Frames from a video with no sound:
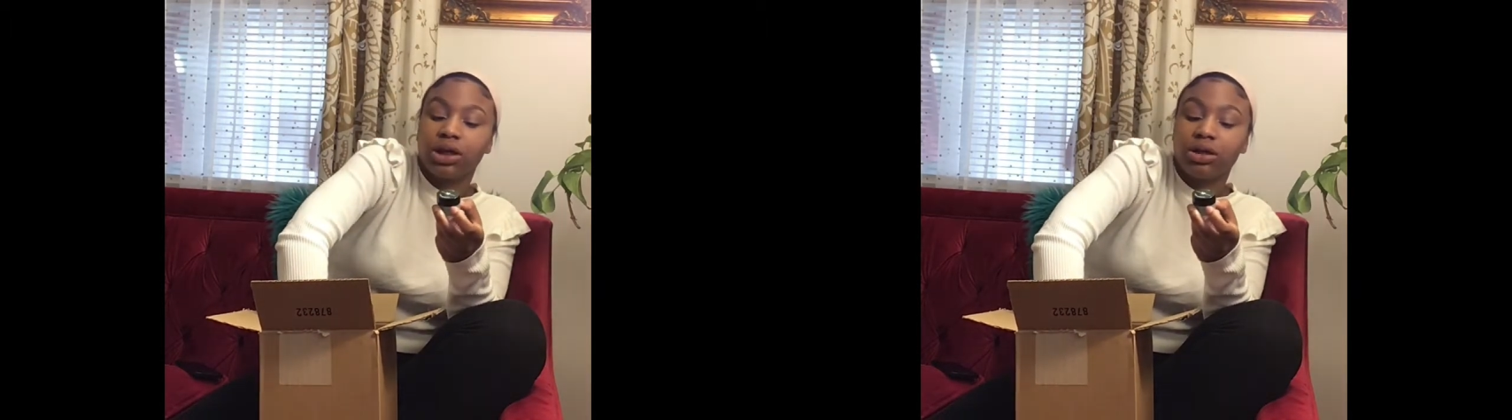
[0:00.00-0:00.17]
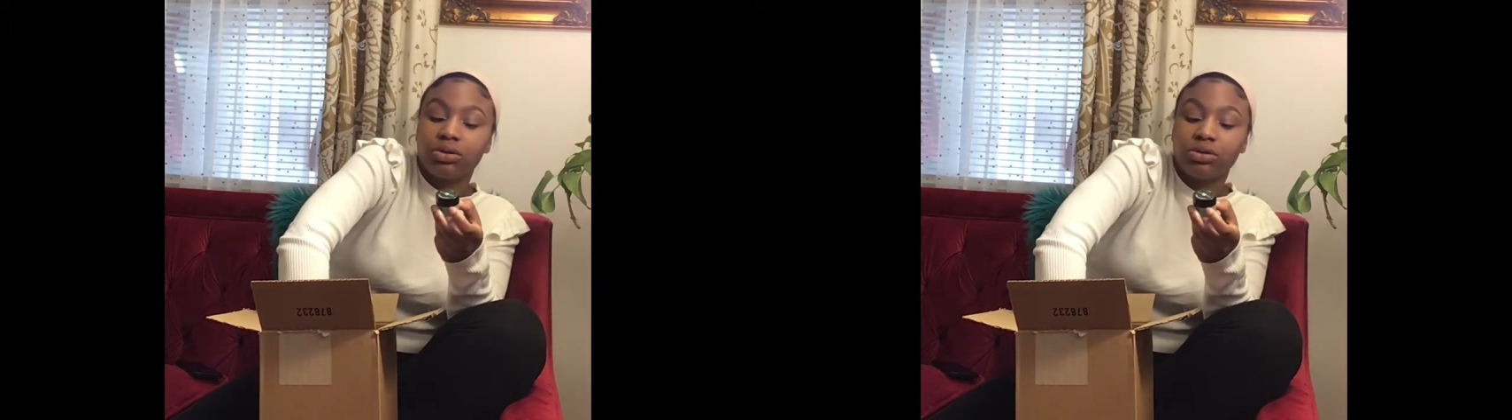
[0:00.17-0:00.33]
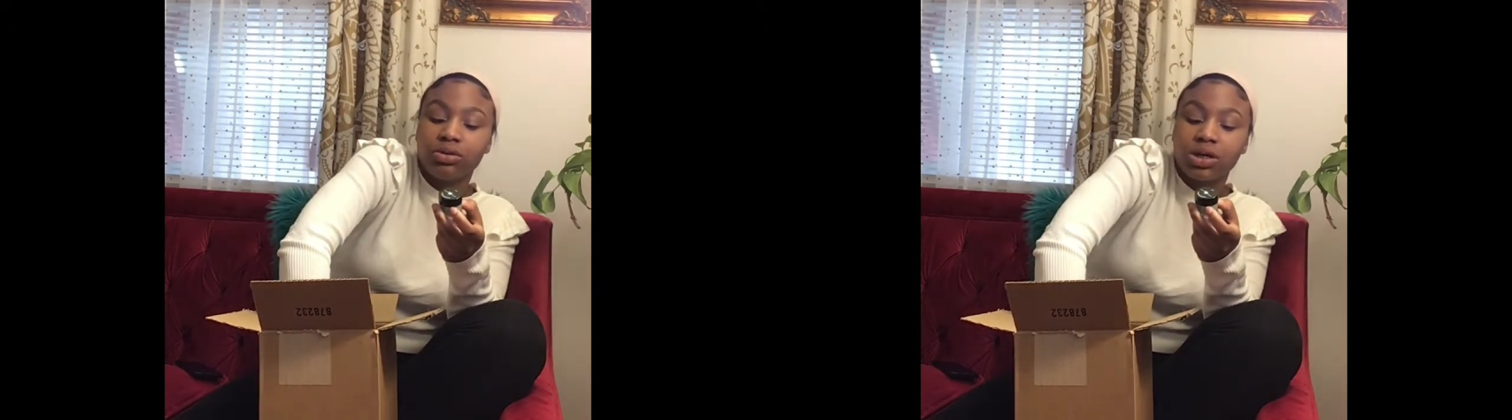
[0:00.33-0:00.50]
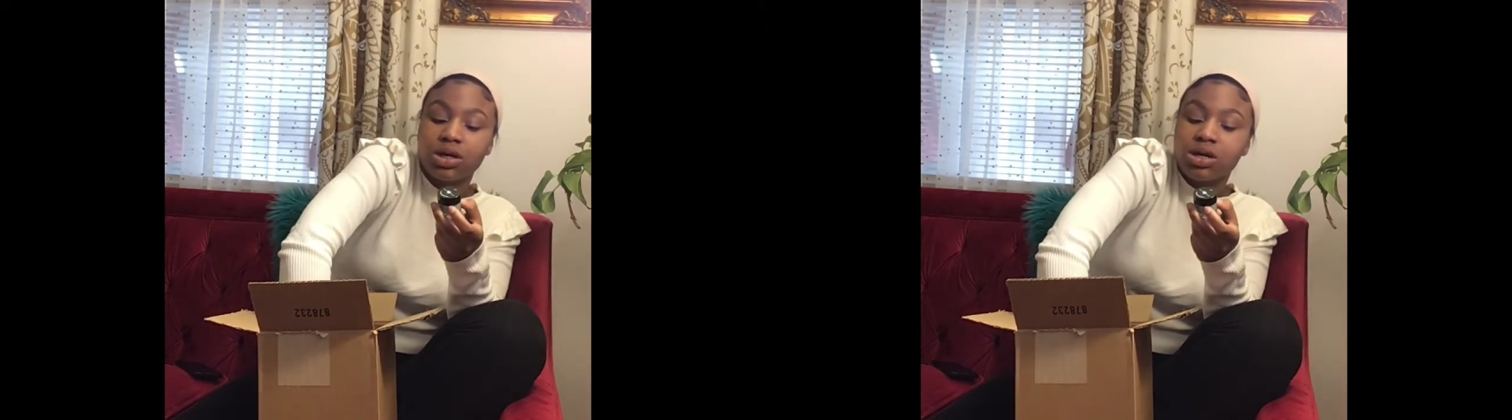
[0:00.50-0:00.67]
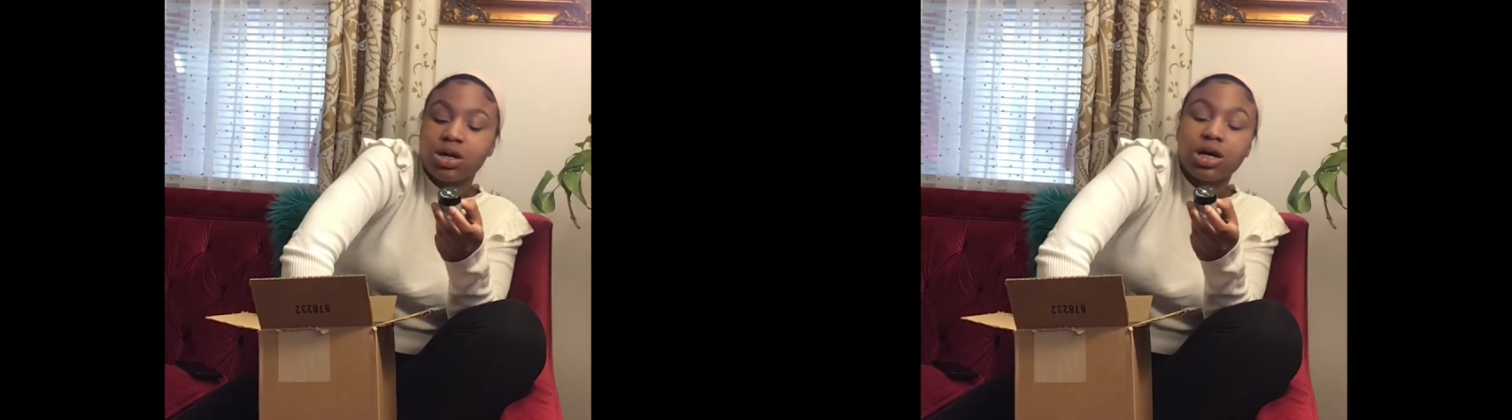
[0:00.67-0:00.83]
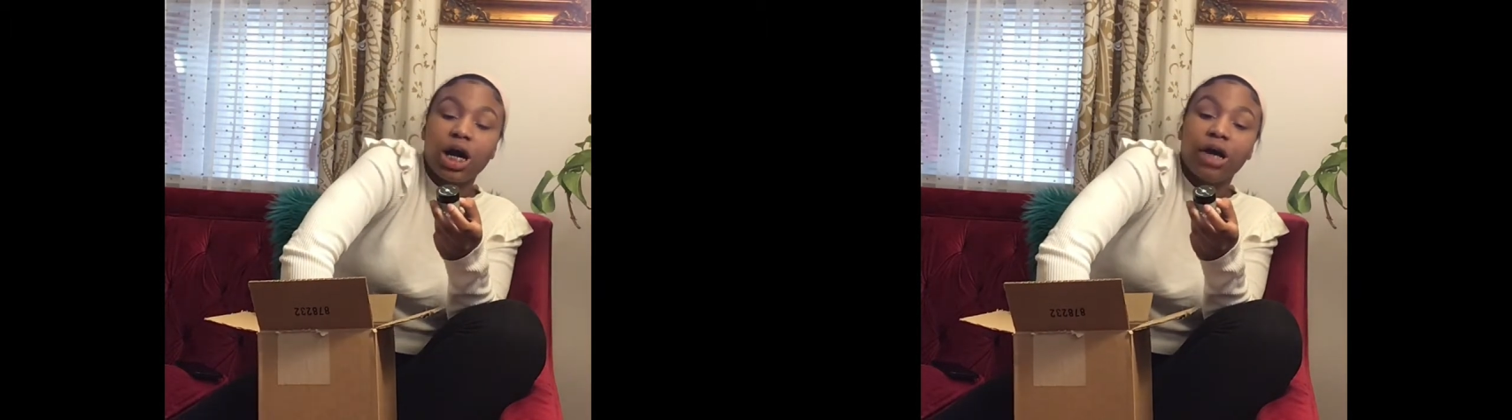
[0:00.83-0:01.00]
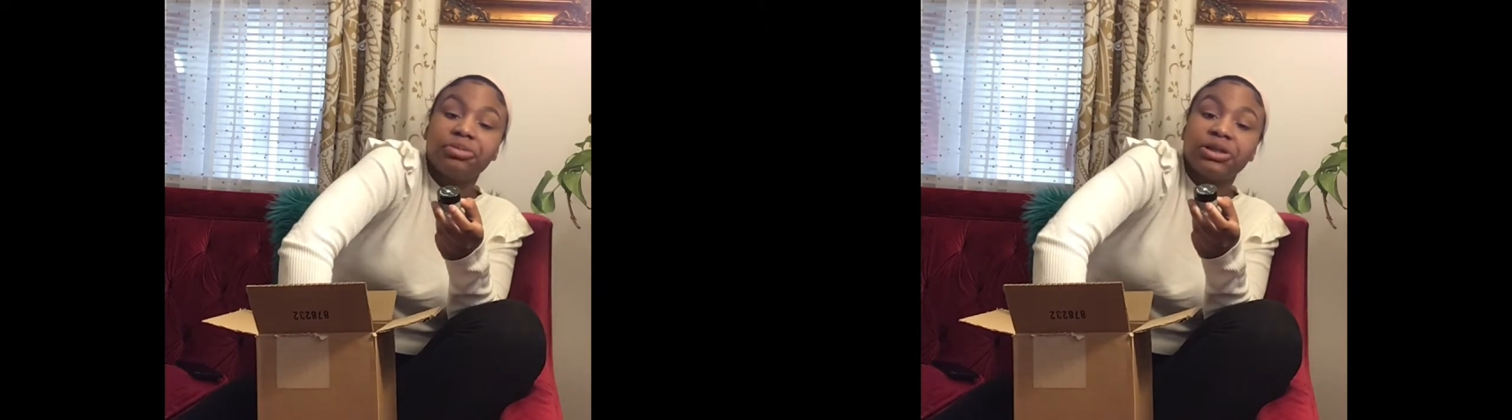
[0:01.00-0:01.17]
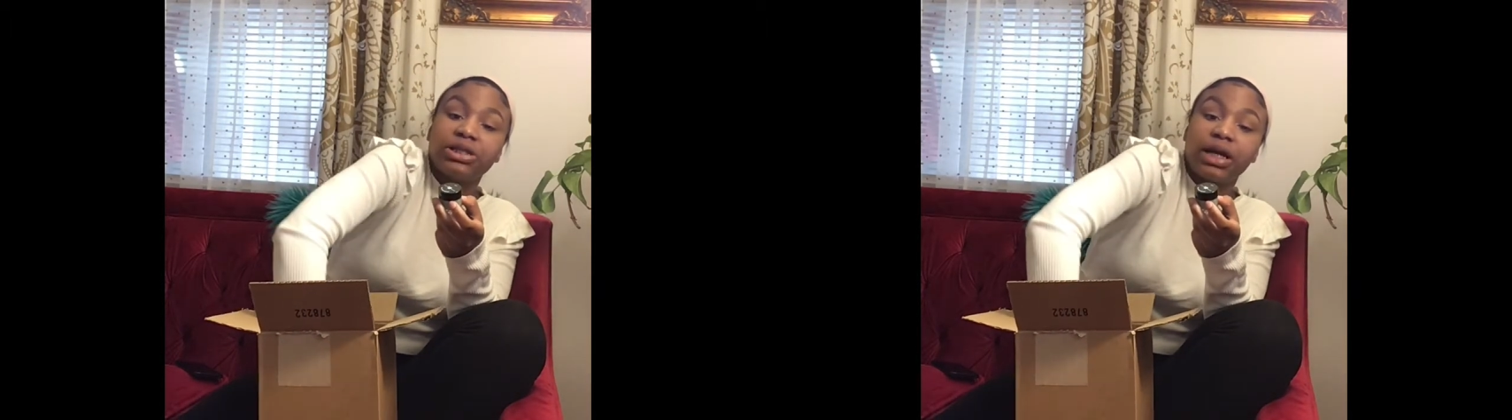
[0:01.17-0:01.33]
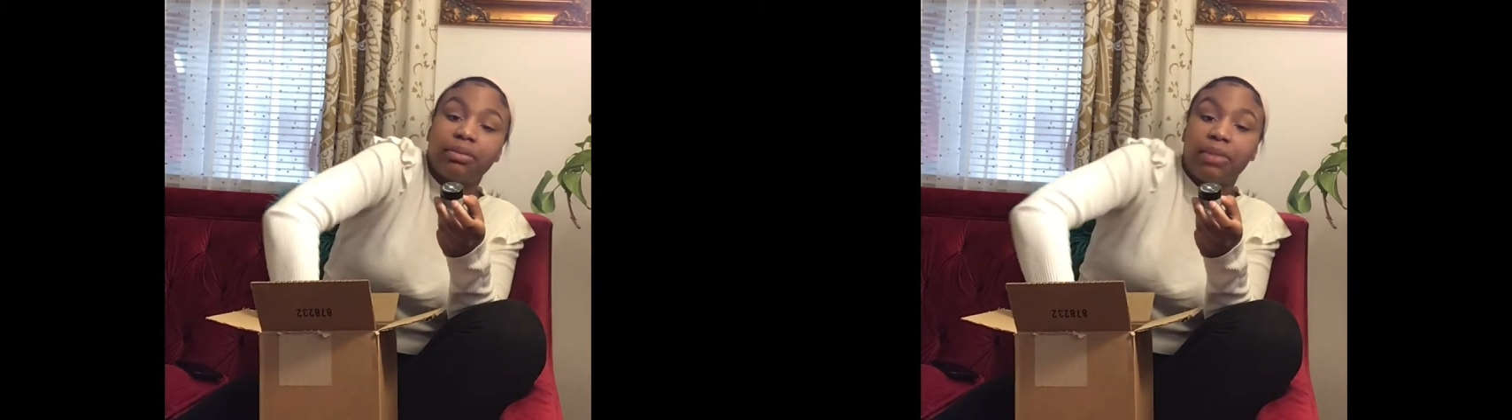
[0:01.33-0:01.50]
little
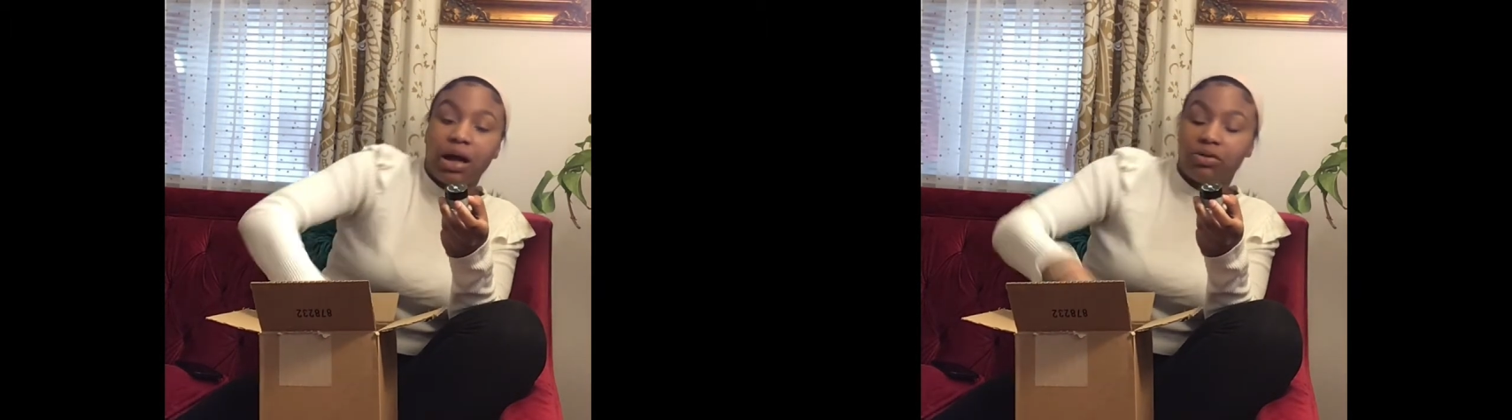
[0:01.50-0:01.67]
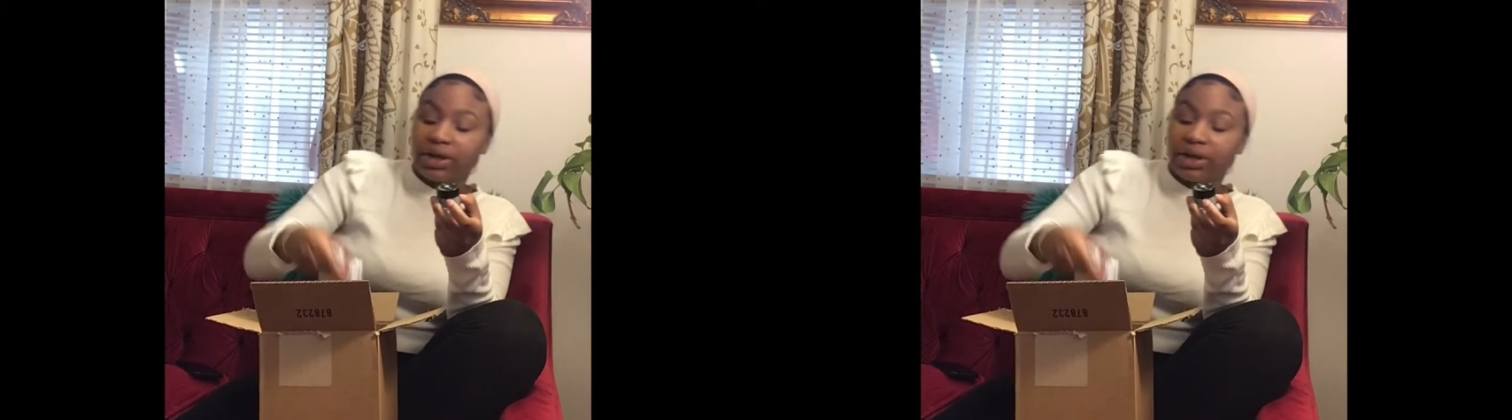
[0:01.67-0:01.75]
upset about.